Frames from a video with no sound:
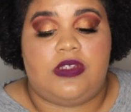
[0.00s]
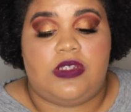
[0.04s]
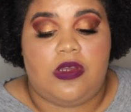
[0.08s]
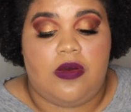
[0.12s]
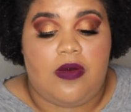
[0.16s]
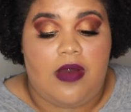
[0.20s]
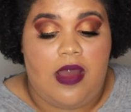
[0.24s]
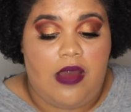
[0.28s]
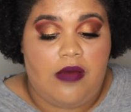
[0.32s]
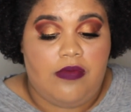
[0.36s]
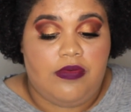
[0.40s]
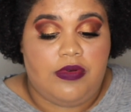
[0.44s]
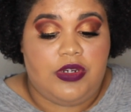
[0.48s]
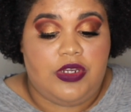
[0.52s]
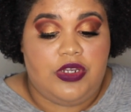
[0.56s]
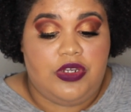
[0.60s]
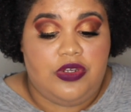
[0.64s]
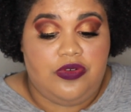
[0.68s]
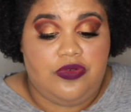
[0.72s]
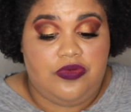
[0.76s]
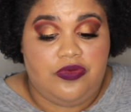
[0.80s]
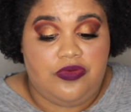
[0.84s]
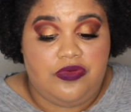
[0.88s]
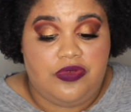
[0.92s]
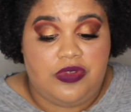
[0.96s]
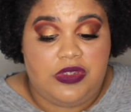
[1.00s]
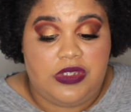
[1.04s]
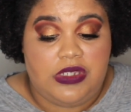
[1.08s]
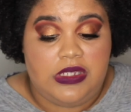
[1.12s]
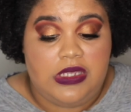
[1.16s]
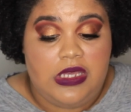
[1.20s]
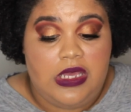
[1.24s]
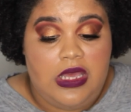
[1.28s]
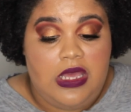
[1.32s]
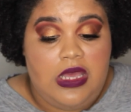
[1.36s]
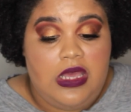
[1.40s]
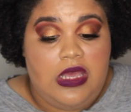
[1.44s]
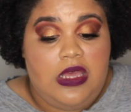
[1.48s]
So I would use
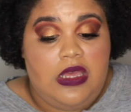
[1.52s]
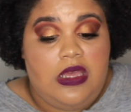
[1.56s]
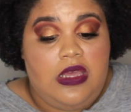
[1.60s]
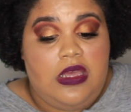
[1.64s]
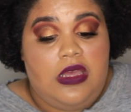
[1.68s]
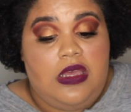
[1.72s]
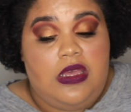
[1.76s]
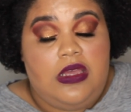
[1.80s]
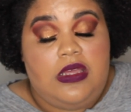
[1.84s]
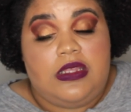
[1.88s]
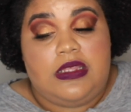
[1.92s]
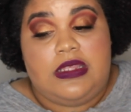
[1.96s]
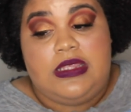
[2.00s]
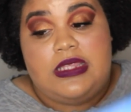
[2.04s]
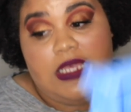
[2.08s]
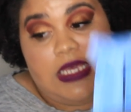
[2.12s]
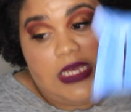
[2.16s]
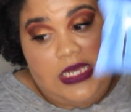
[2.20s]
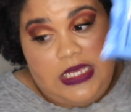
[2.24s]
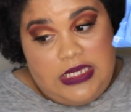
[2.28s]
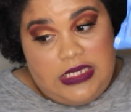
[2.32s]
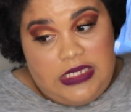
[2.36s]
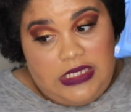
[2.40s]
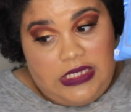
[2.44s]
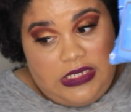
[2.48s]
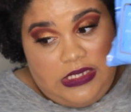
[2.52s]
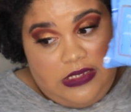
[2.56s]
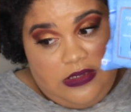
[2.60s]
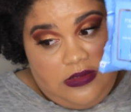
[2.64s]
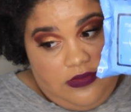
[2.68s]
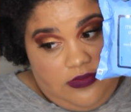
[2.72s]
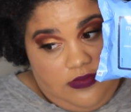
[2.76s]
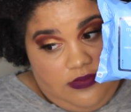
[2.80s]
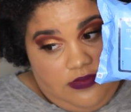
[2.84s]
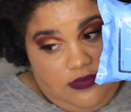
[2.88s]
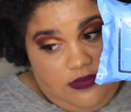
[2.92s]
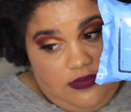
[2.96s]
this